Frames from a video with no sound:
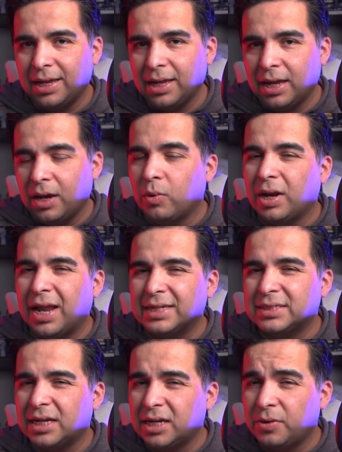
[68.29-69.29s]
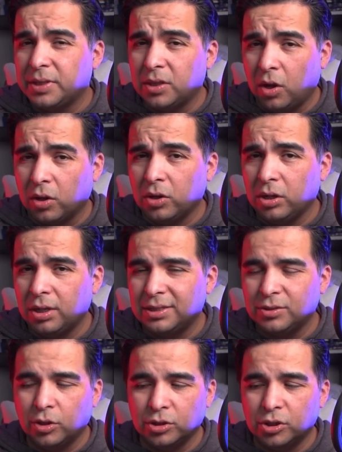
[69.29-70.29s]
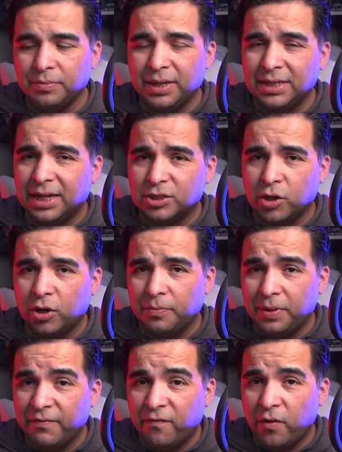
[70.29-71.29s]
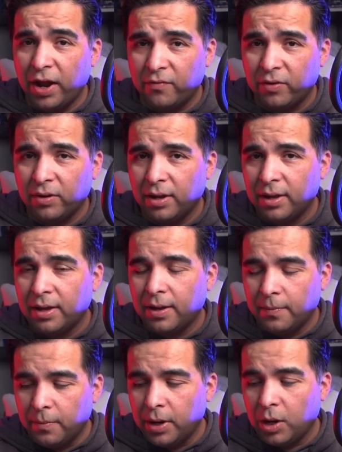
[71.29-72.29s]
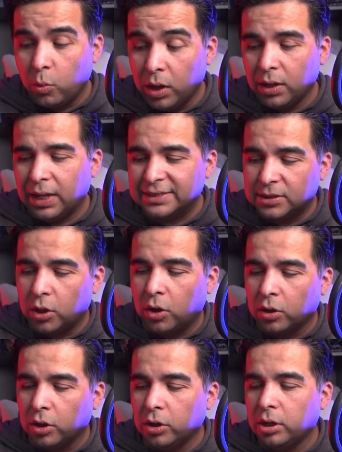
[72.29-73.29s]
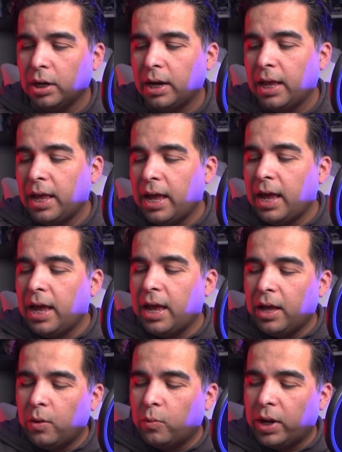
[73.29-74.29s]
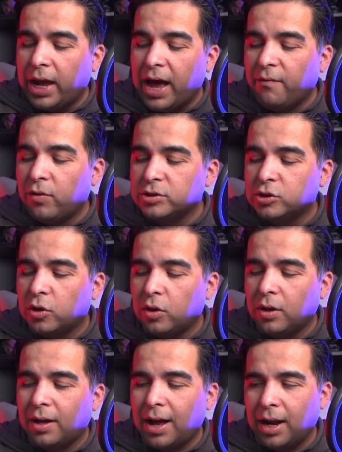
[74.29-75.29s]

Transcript: it will last a little bit longer. Doesn't mean that it's gonna be forever, but it will last longer. We have also a